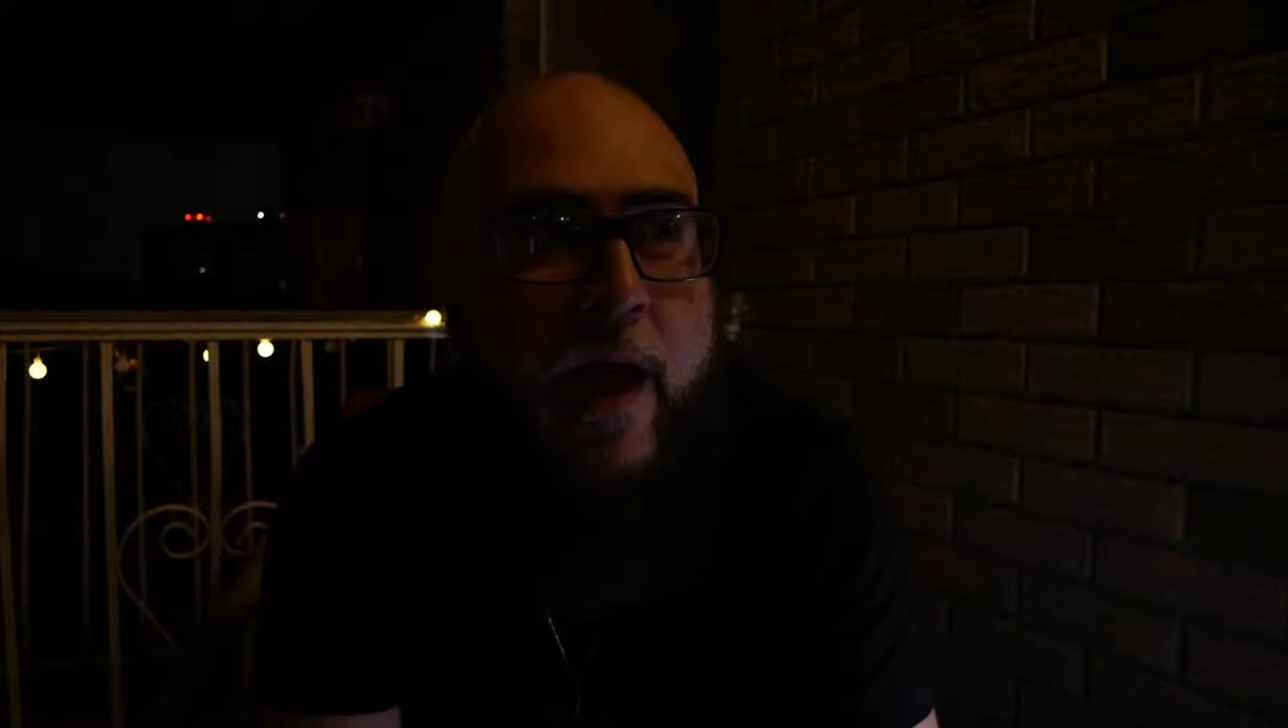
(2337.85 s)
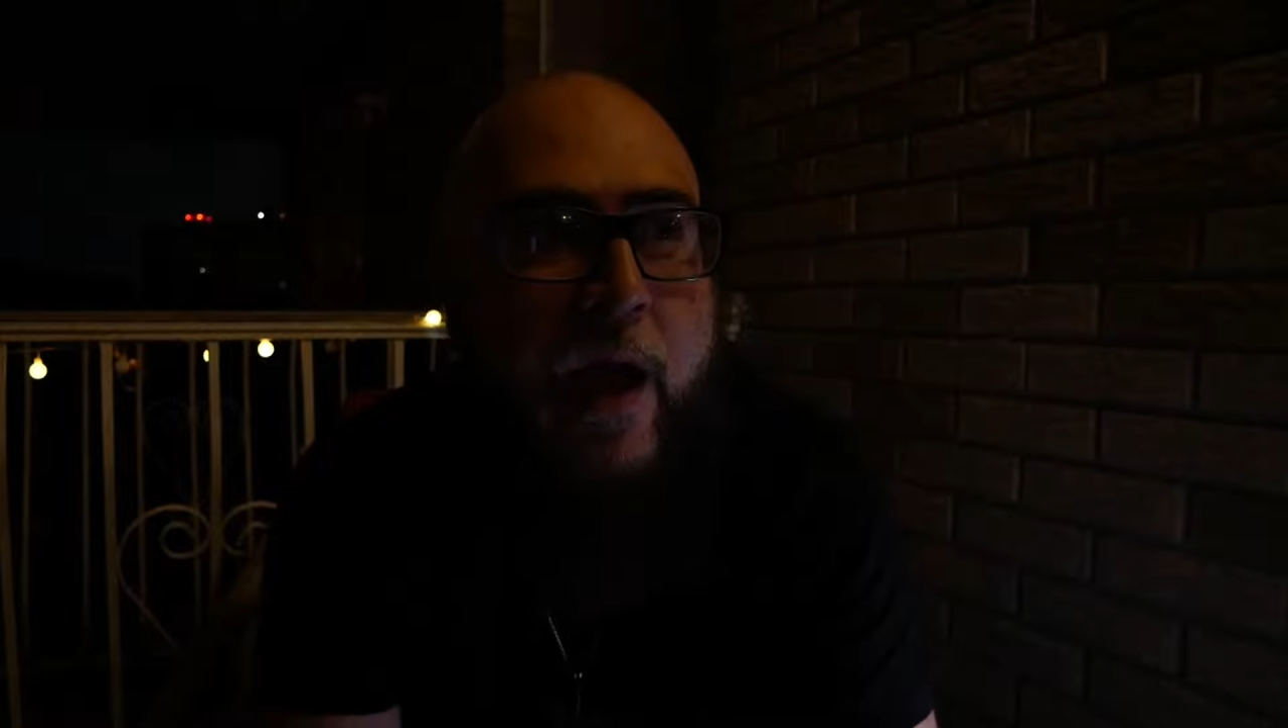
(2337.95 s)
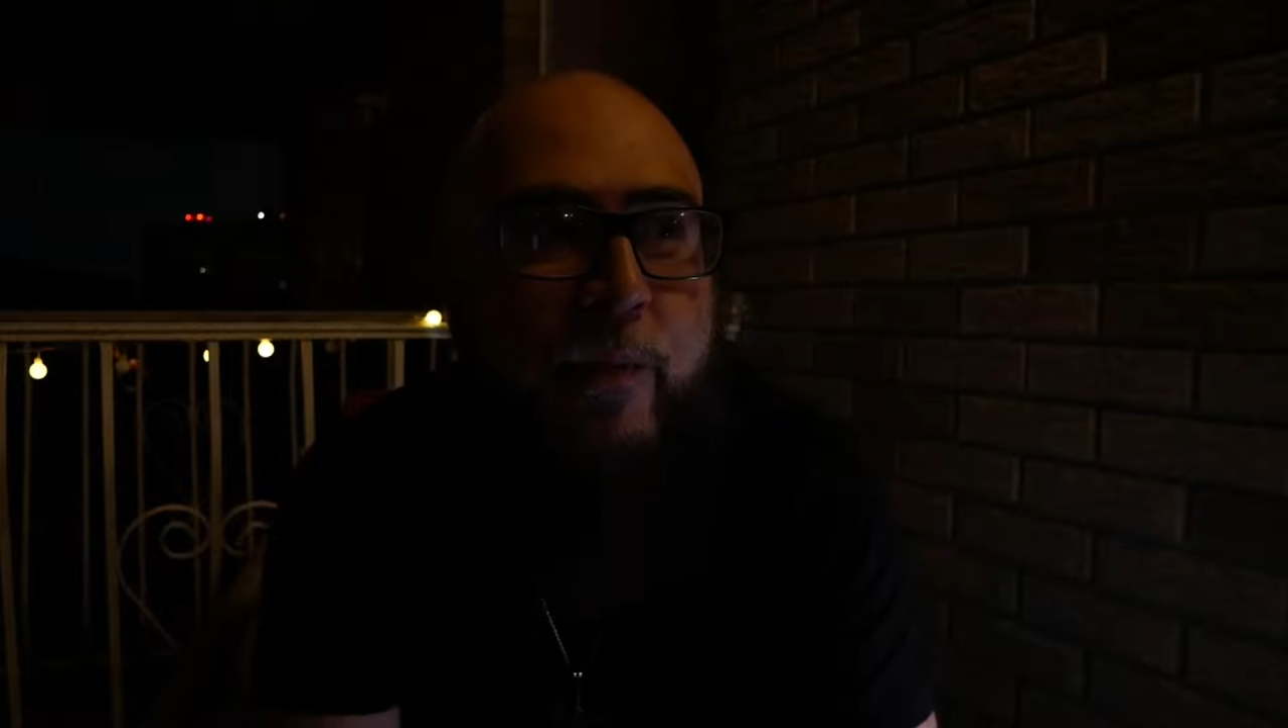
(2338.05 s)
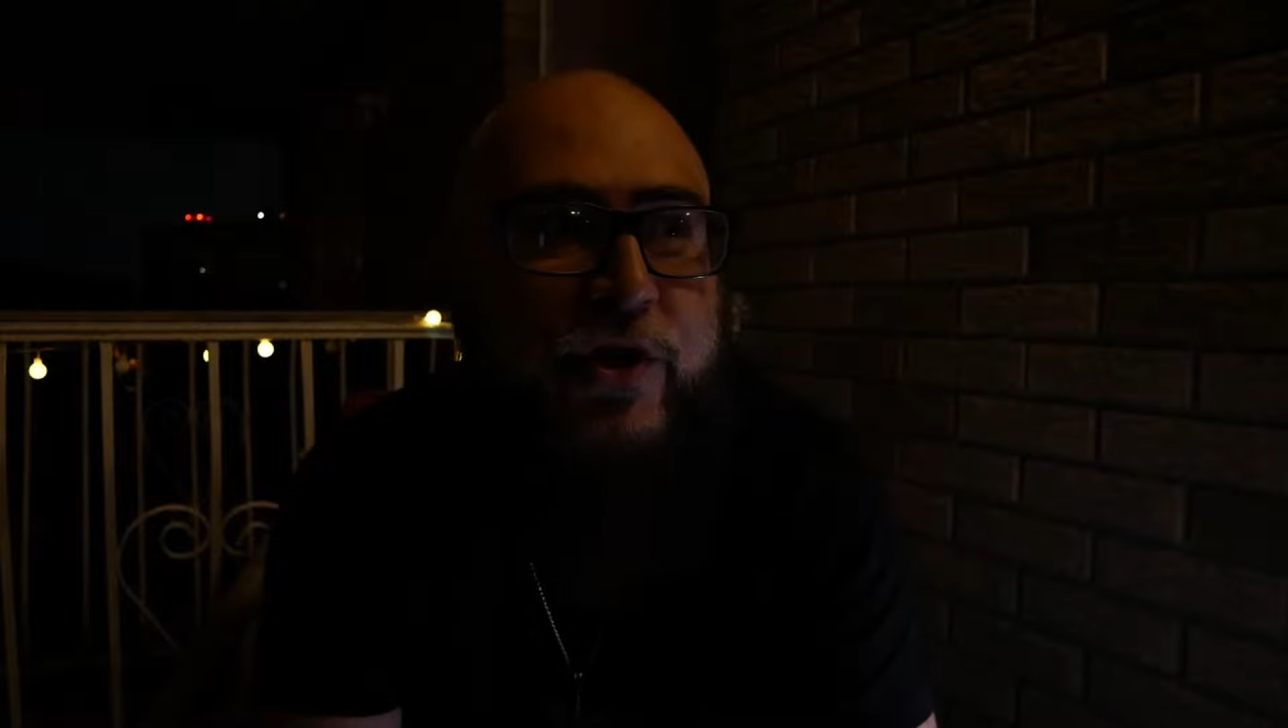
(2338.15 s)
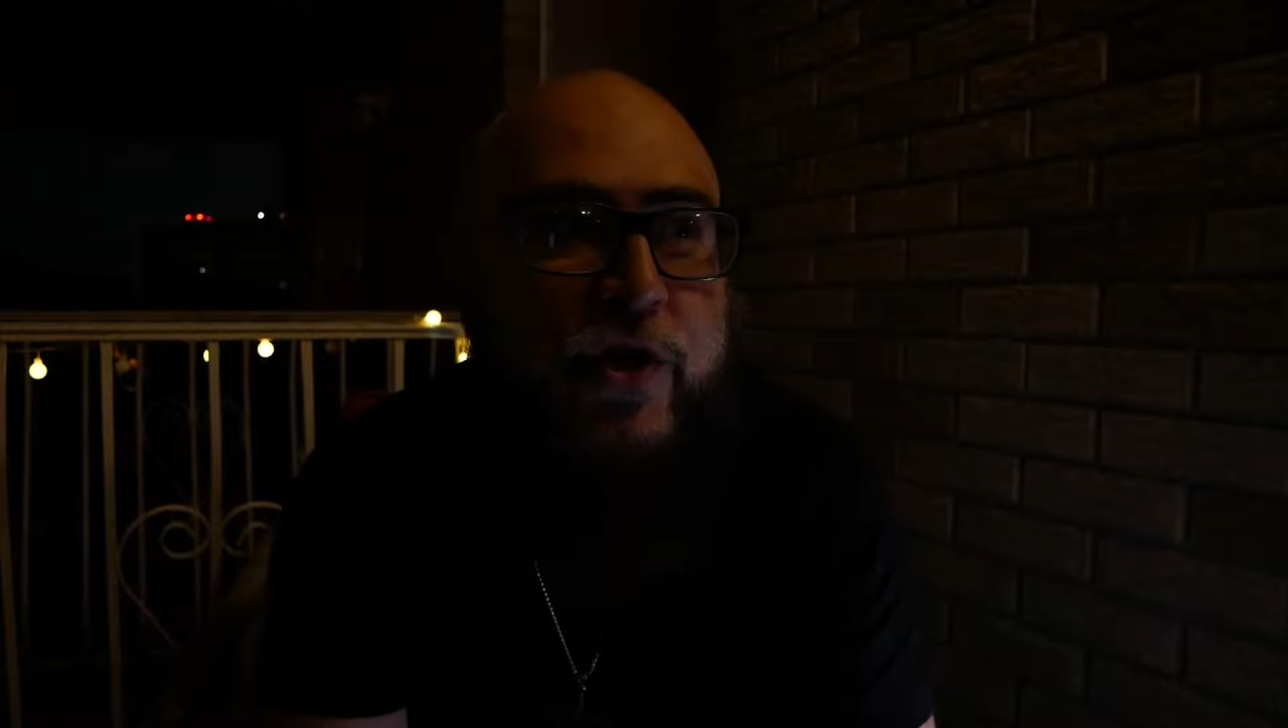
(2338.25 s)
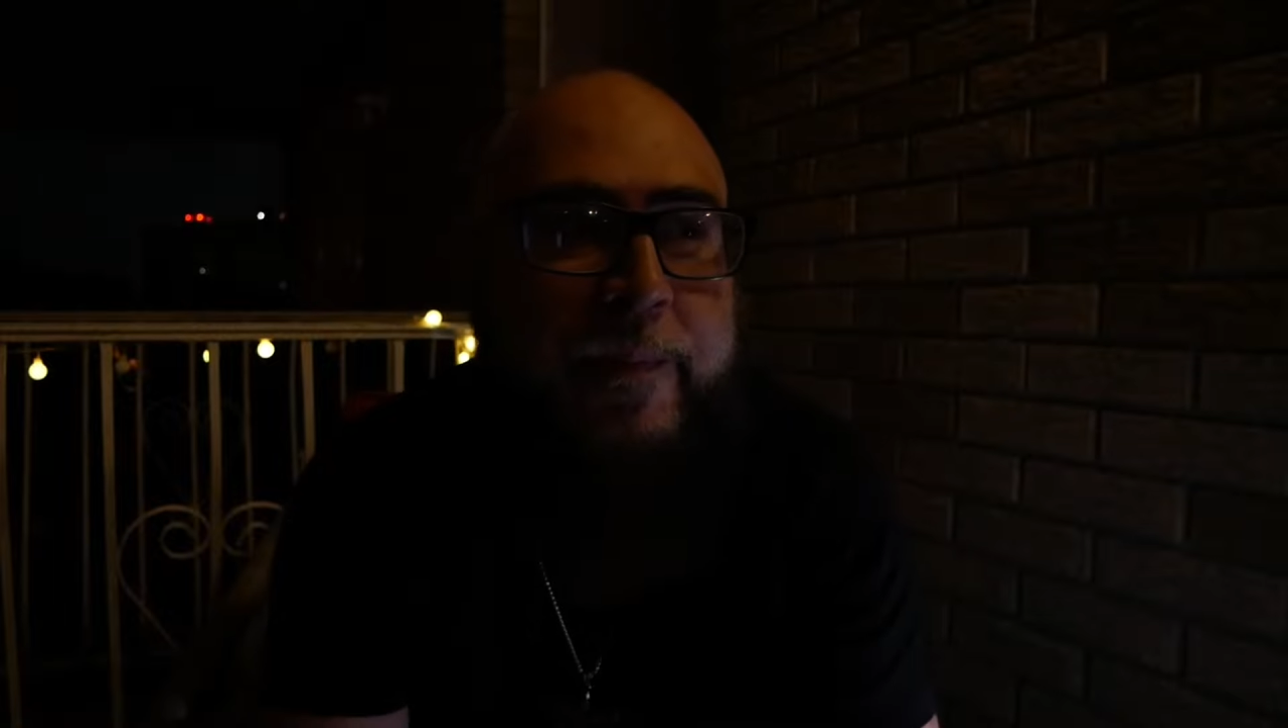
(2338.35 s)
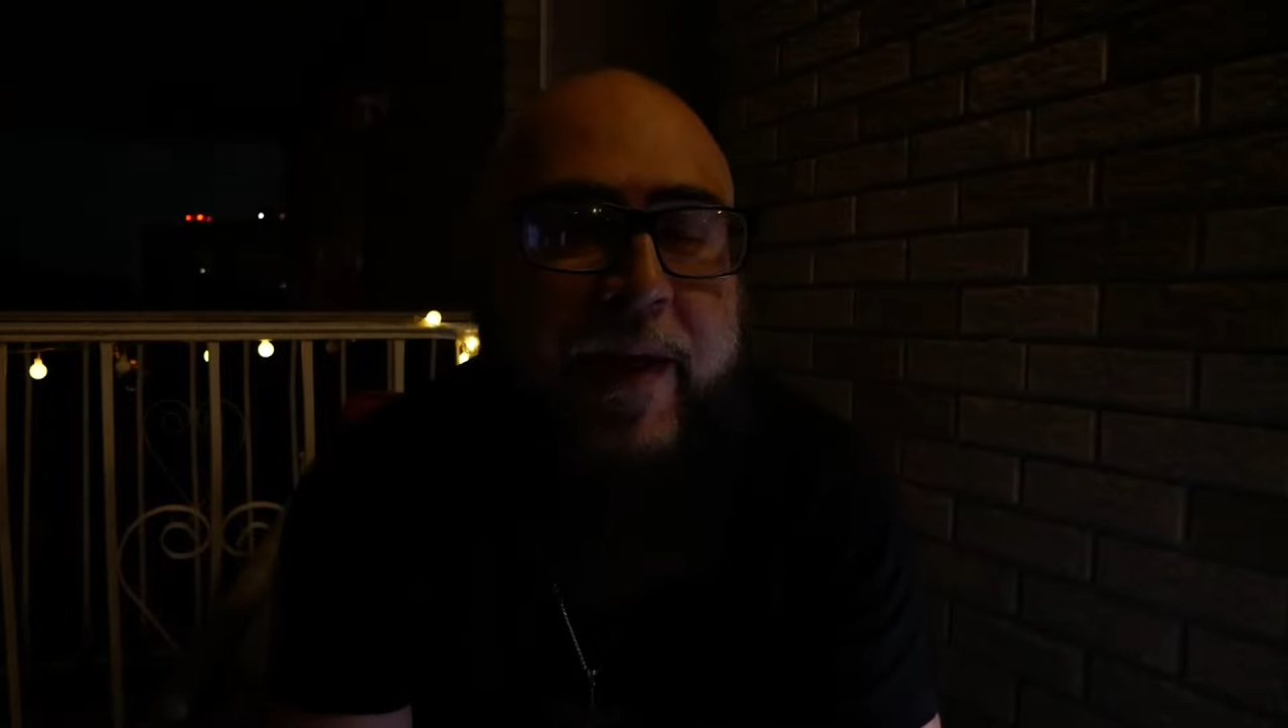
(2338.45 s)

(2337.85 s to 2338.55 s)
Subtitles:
and we shouldn't